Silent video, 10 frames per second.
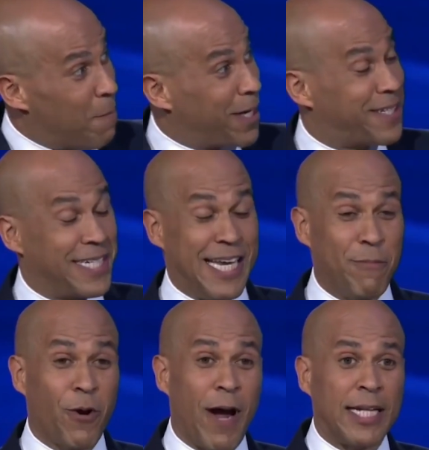amongst us
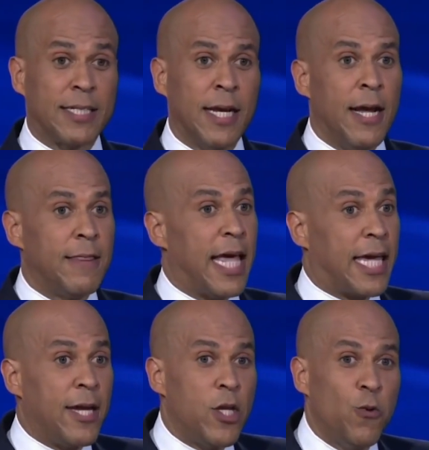Democrats
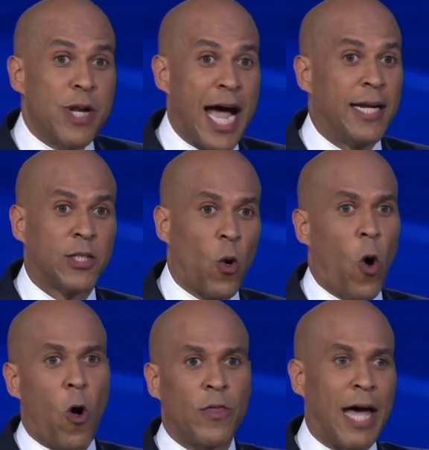that can unite
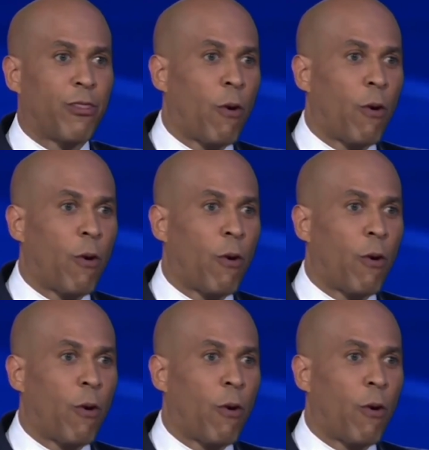us all,